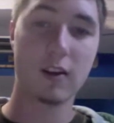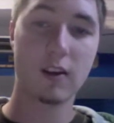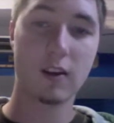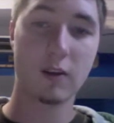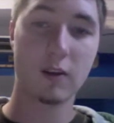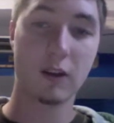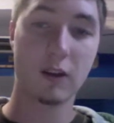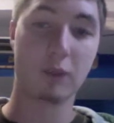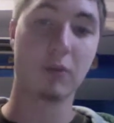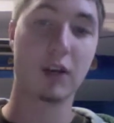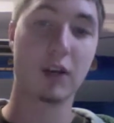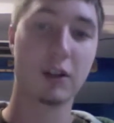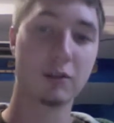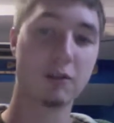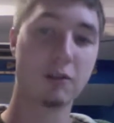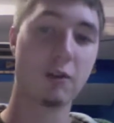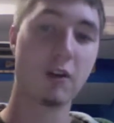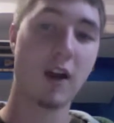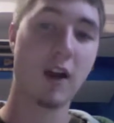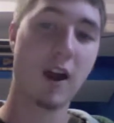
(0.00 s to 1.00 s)
like
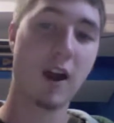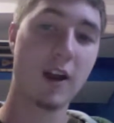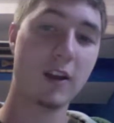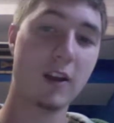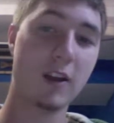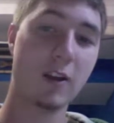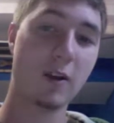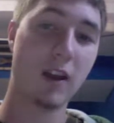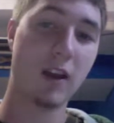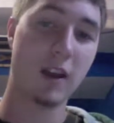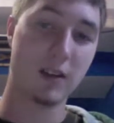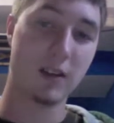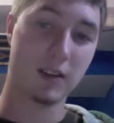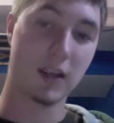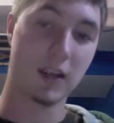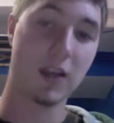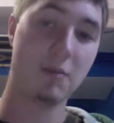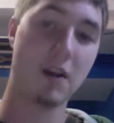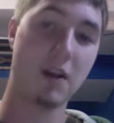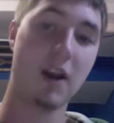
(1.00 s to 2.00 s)
microphone audio and
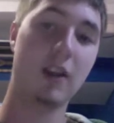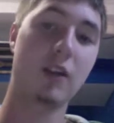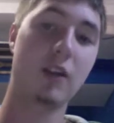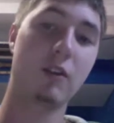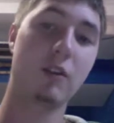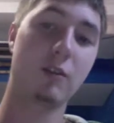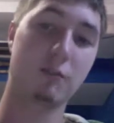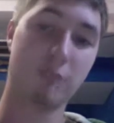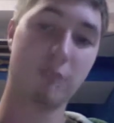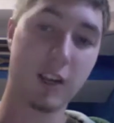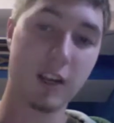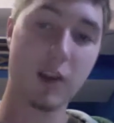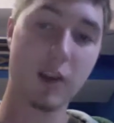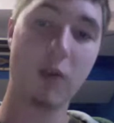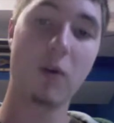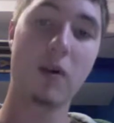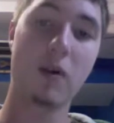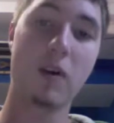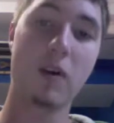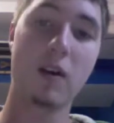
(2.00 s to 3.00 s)
game audio and
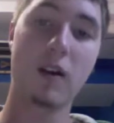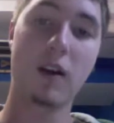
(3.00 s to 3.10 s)
video.